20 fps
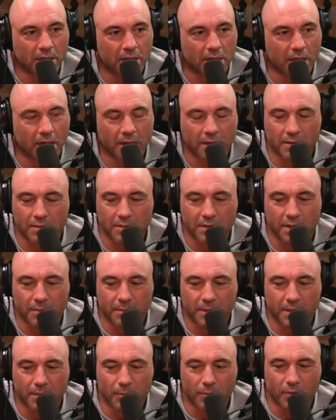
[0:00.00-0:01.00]
Okay, don't tell
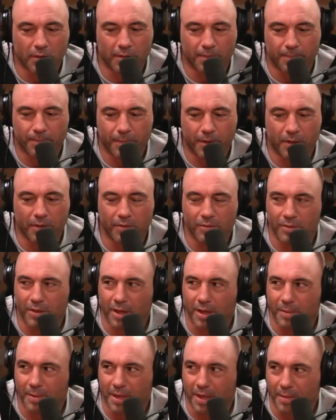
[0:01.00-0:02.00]
me anymore. Don't
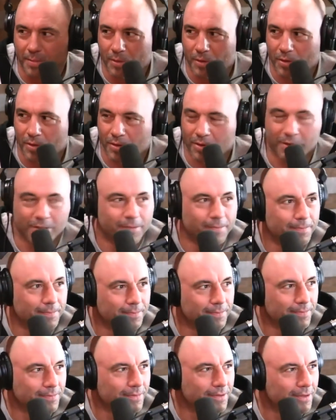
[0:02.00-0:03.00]
tell me anymore.
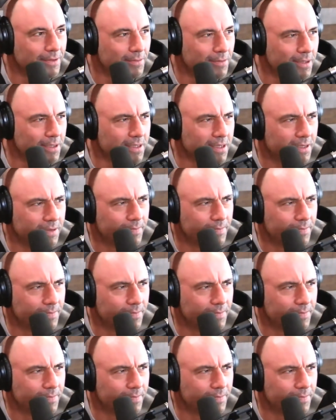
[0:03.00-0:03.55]
What is it?